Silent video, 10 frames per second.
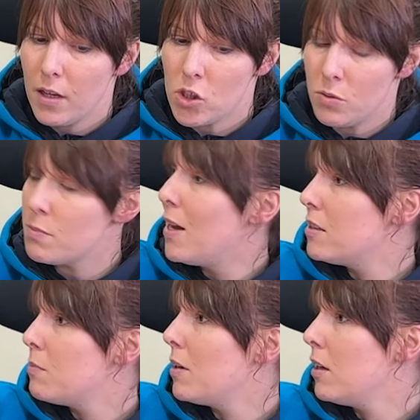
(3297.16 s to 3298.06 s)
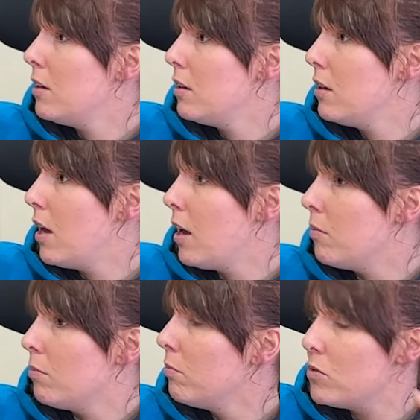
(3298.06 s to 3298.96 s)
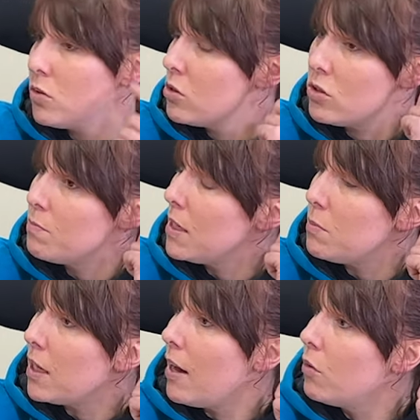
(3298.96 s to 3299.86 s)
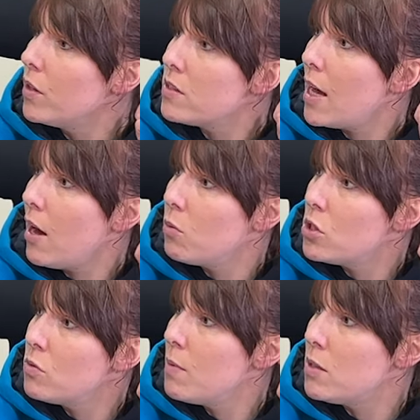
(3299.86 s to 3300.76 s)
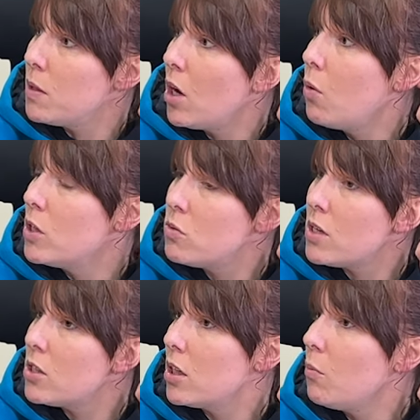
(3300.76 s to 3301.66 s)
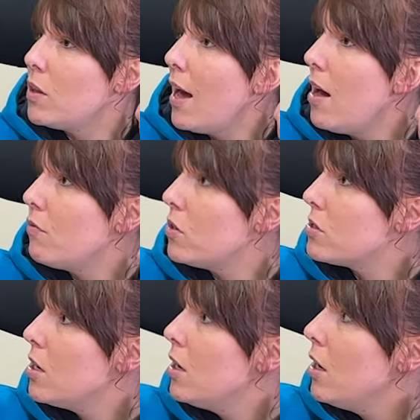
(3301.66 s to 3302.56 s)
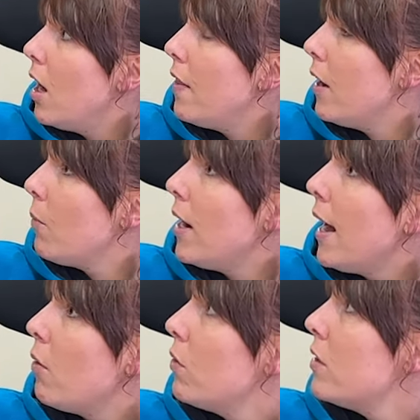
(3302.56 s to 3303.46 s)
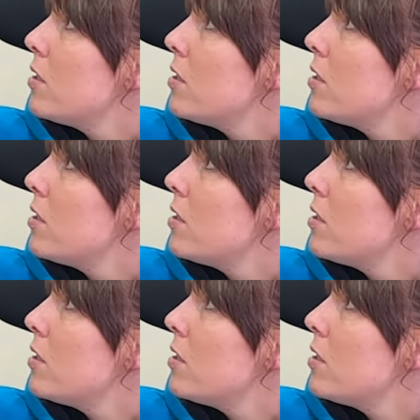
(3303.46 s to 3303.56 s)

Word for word: she was meant to be um, she was just meant to be geld this cow. She was meant mm-hmm. to be mm-hmm. going. She was actually in with the heifers. And then I went out, and